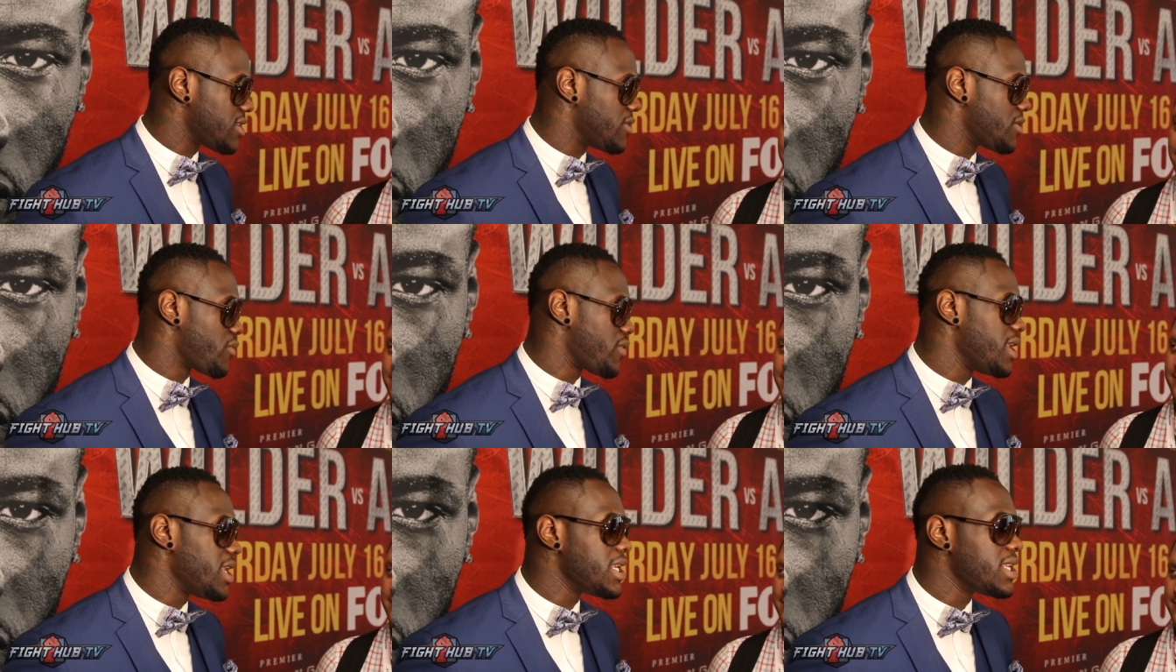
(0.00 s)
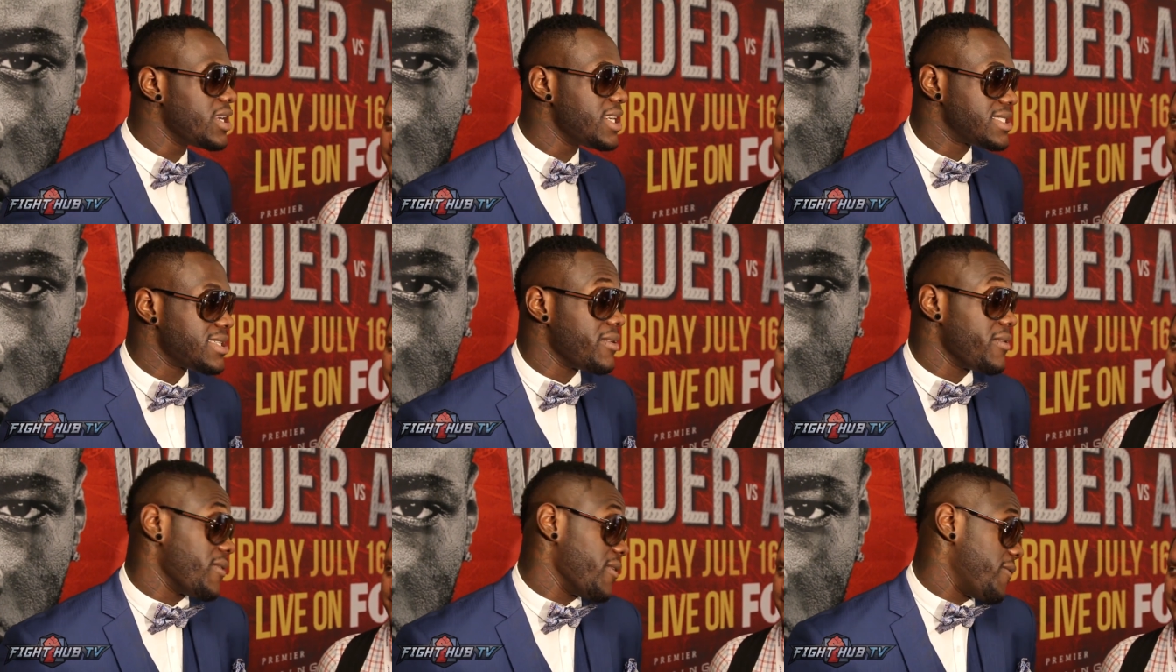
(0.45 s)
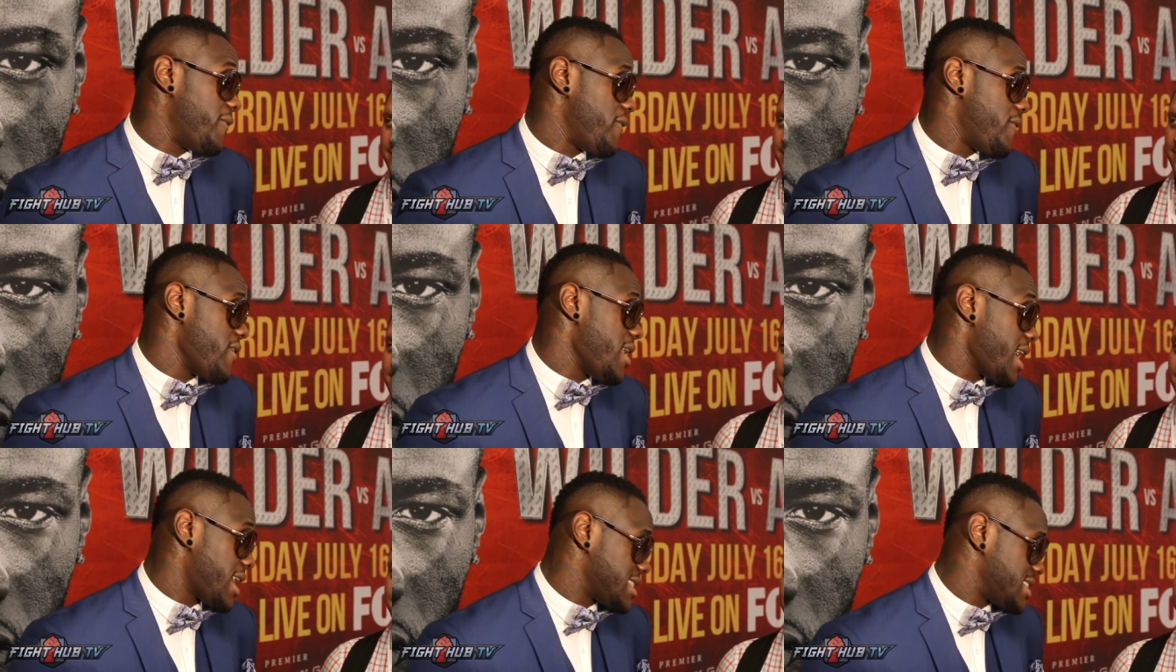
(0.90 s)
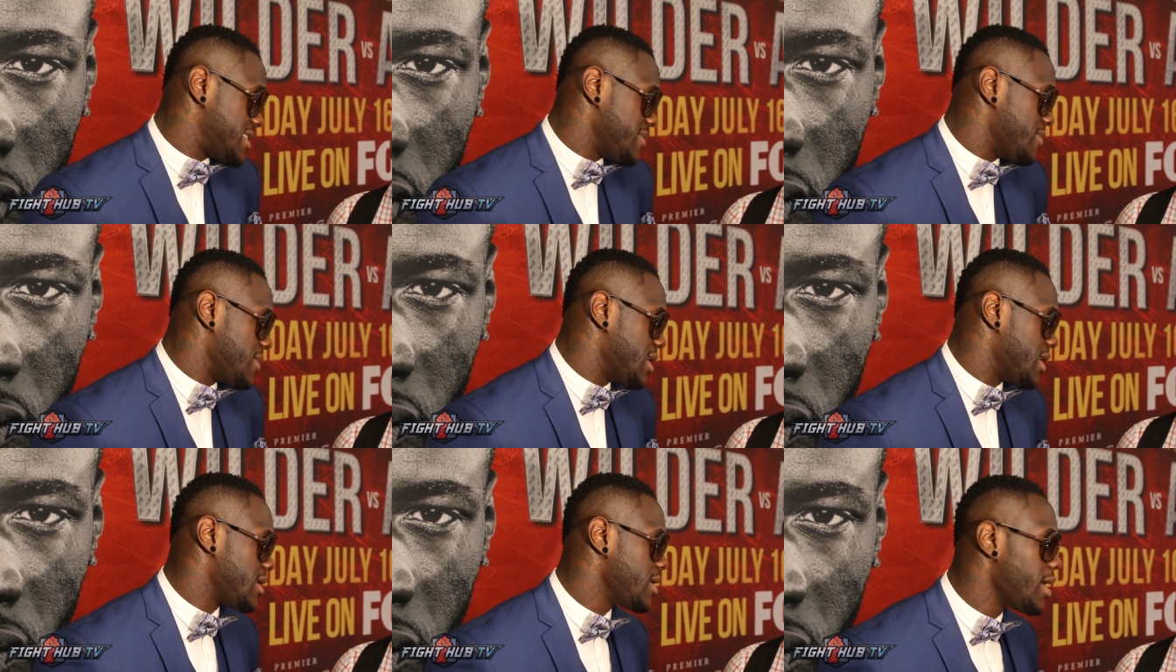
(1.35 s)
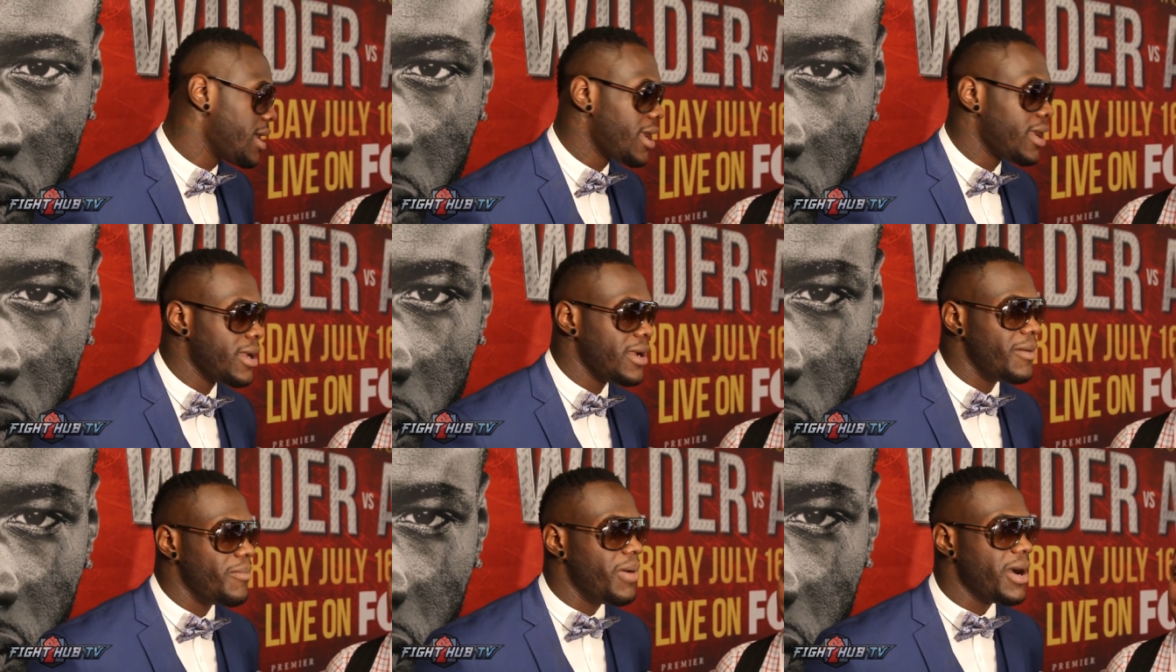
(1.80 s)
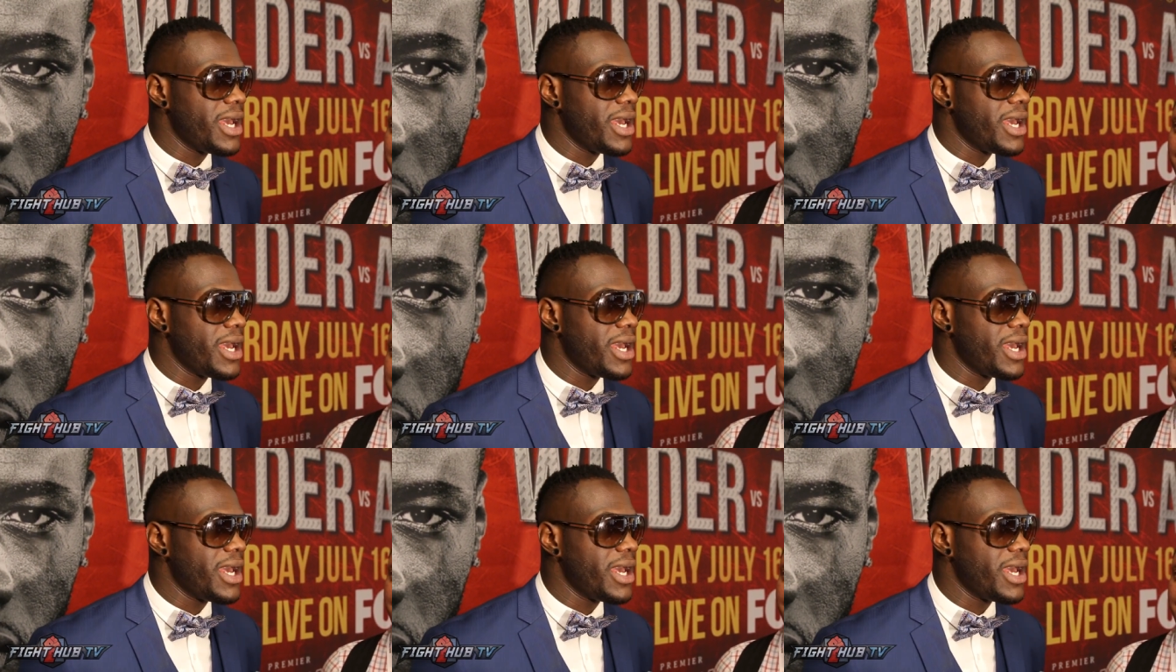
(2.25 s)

So it really doesn't affect me. Yeah.